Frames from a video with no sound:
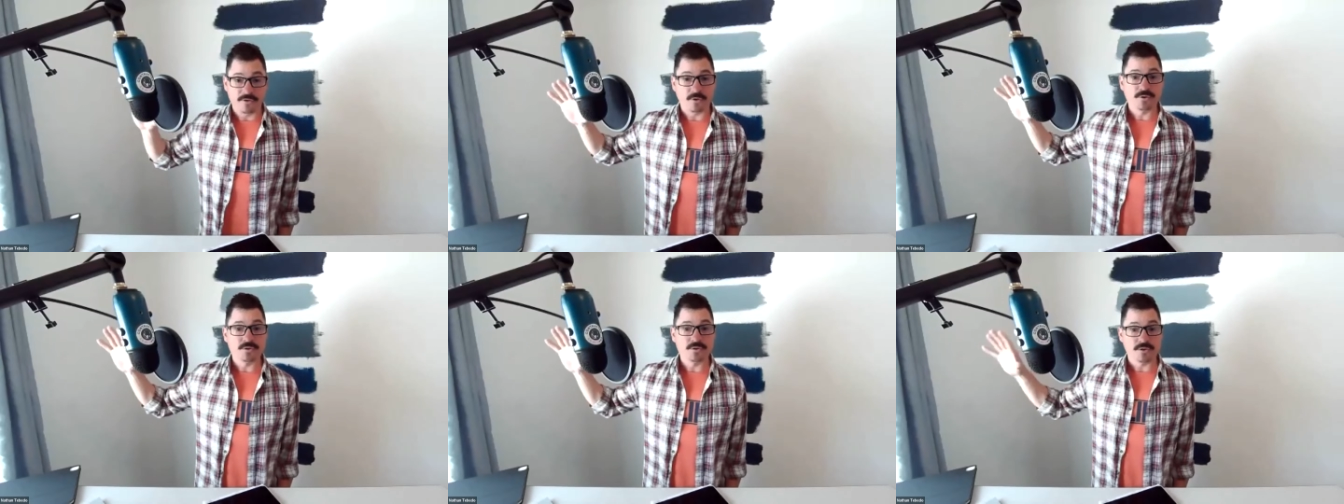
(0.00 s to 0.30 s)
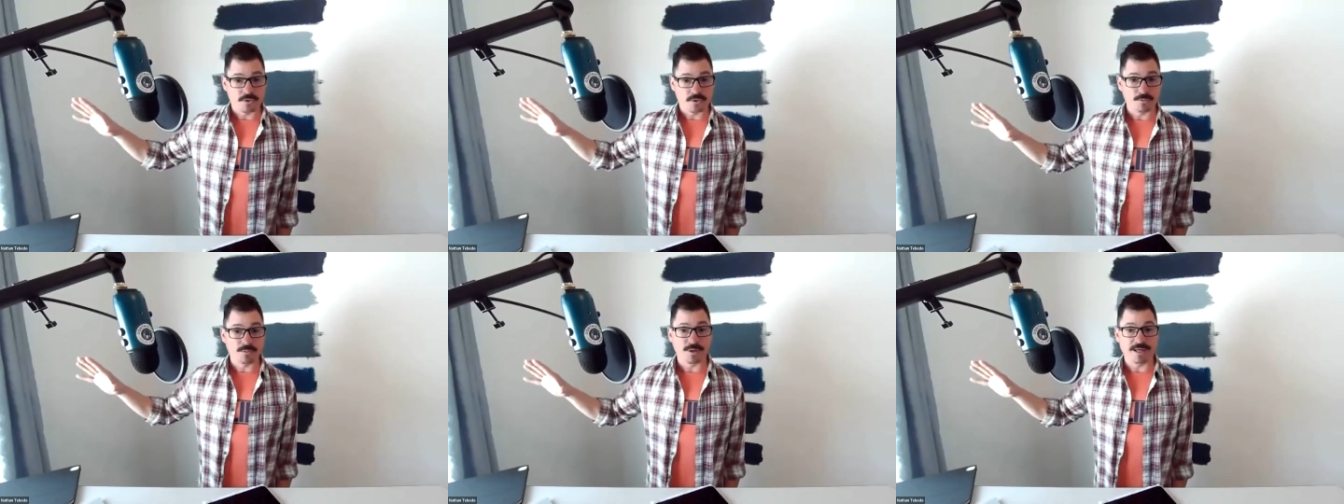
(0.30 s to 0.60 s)
those
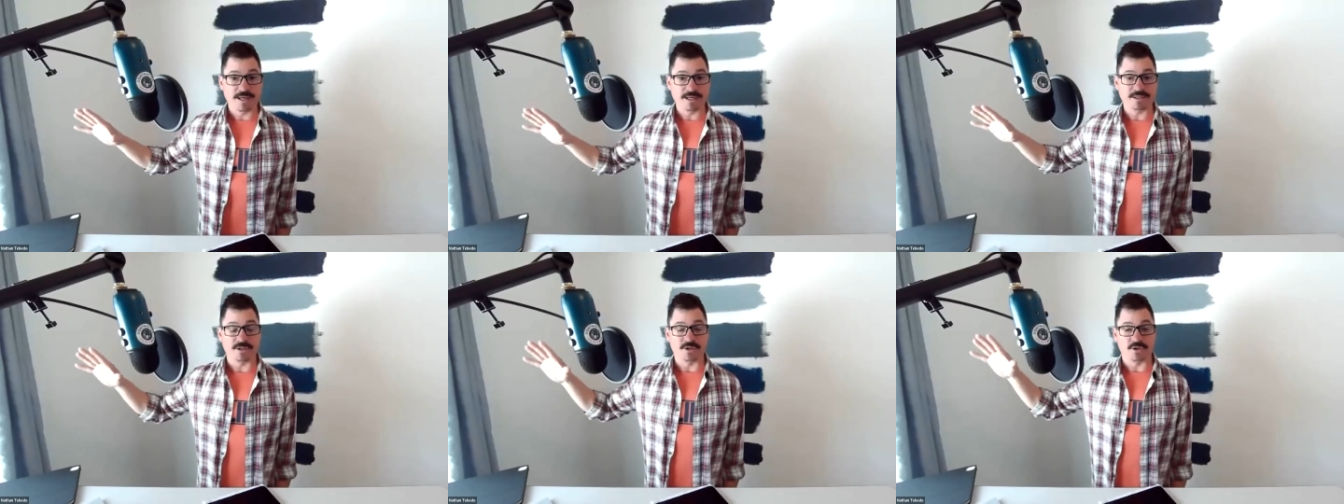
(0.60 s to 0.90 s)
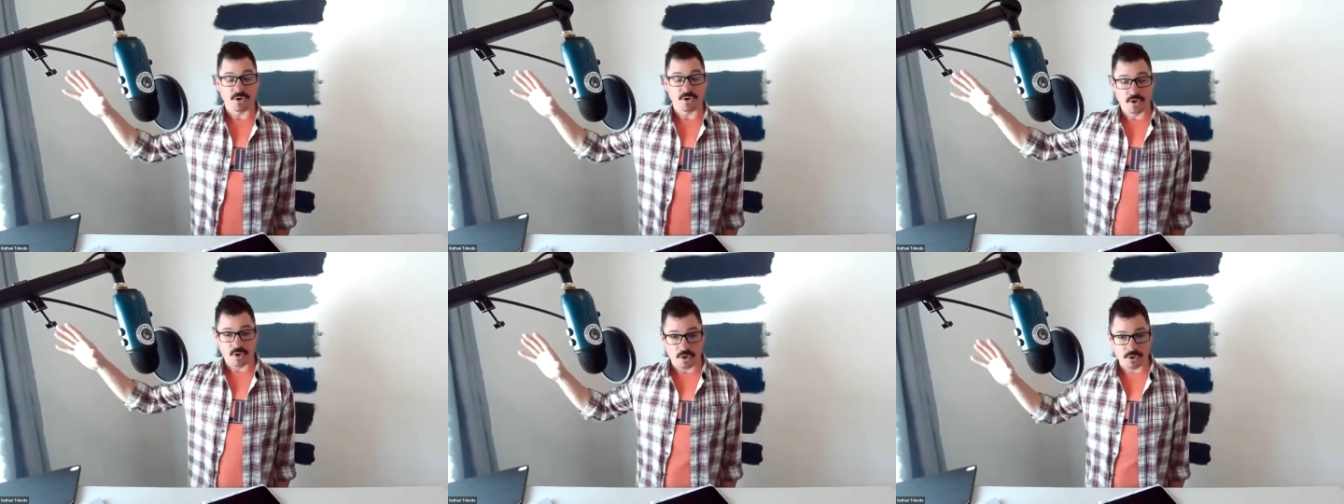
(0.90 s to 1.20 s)
2 places,
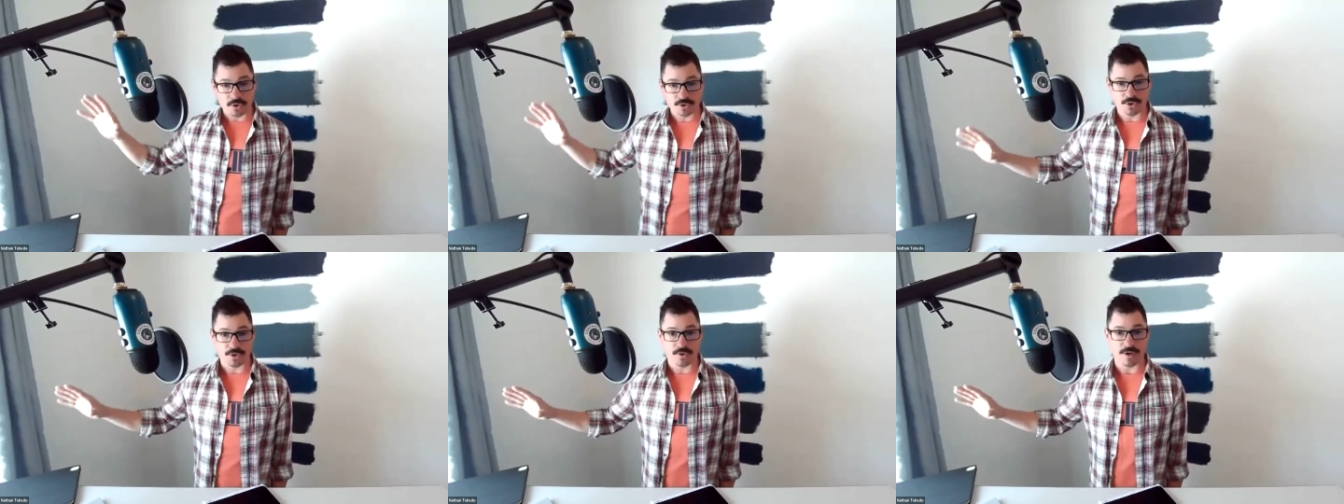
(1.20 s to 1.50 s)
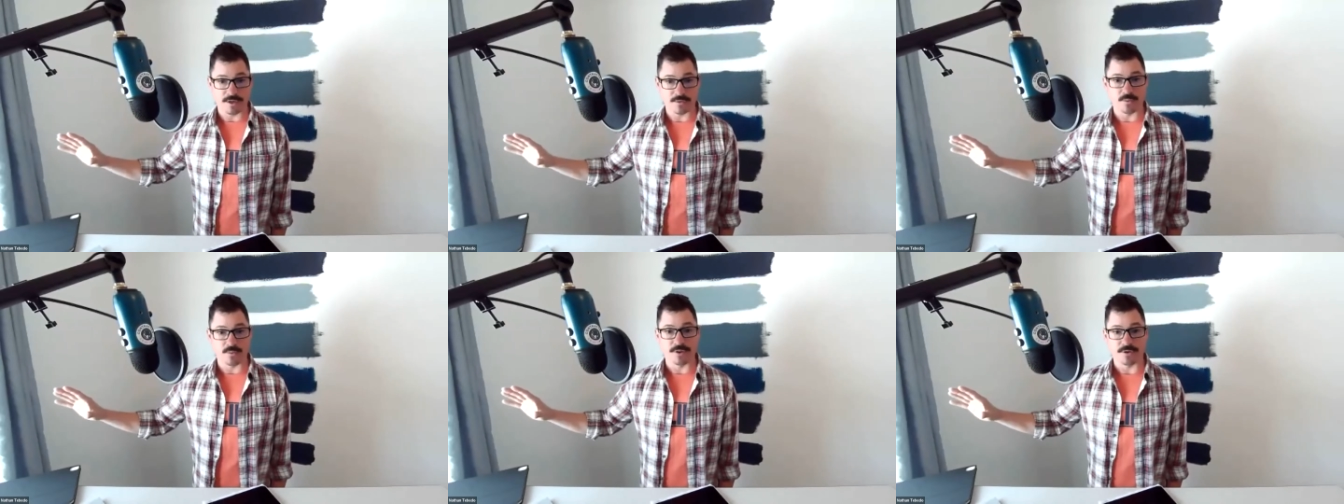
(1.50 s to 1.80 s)
your culture
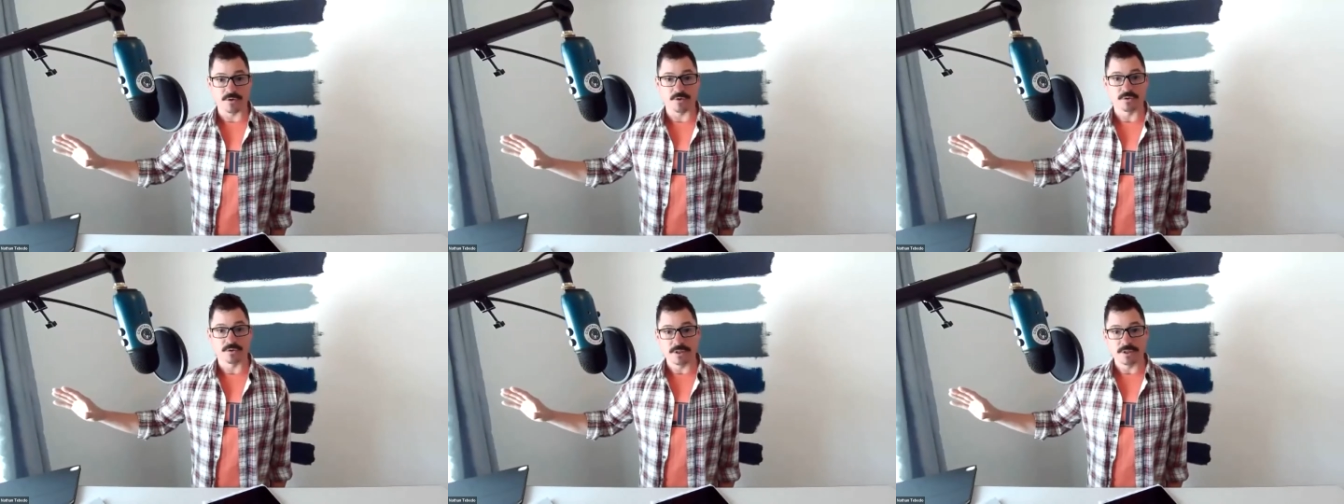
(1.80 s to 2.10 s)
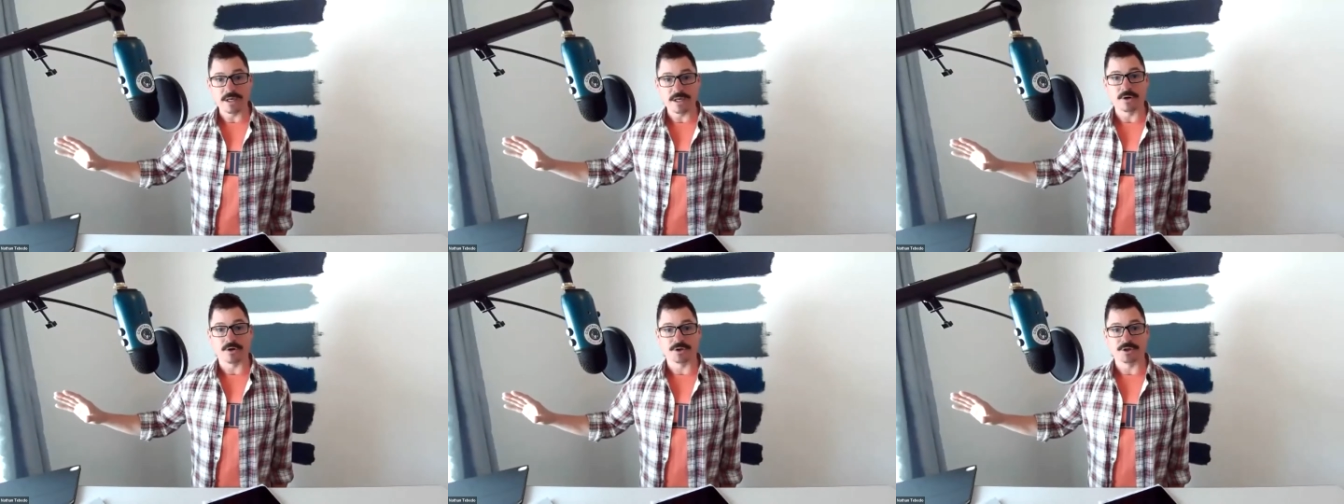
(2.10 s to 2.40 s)
and with your
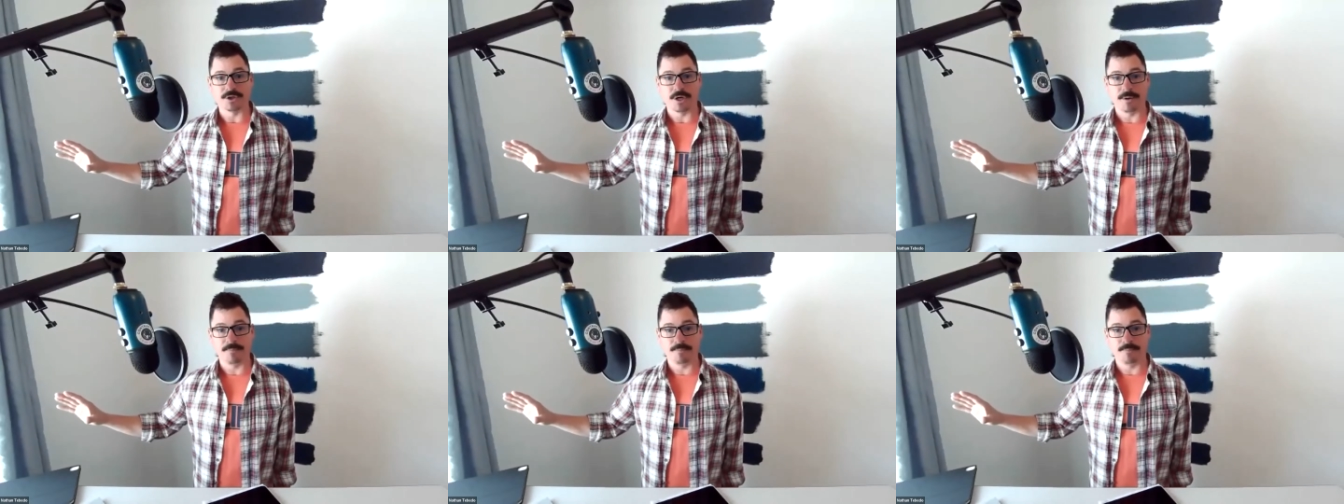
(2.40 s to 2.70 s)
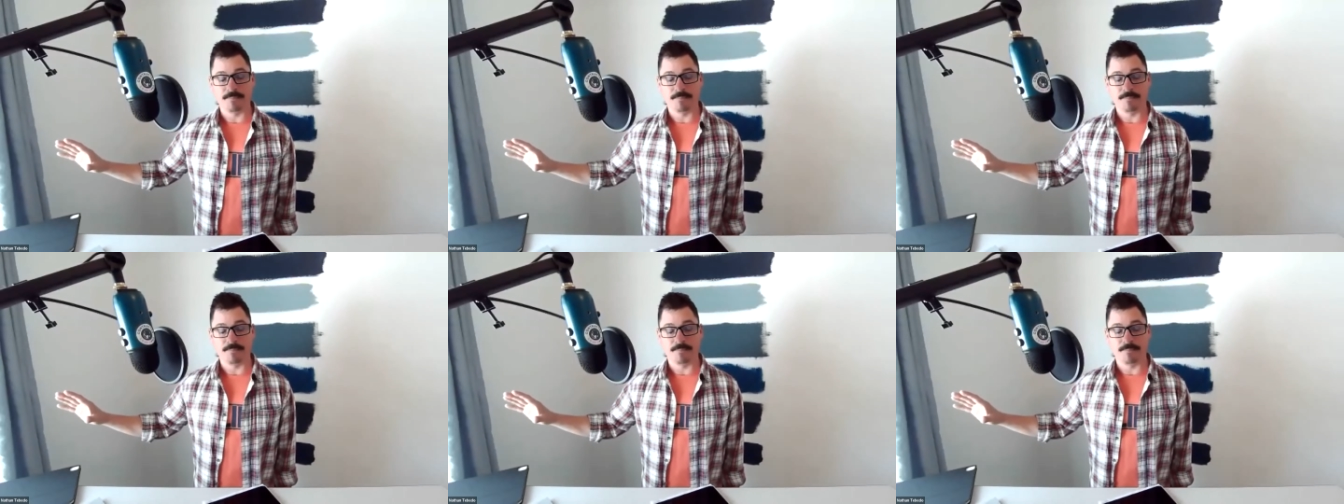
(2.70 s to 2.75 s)
leadership.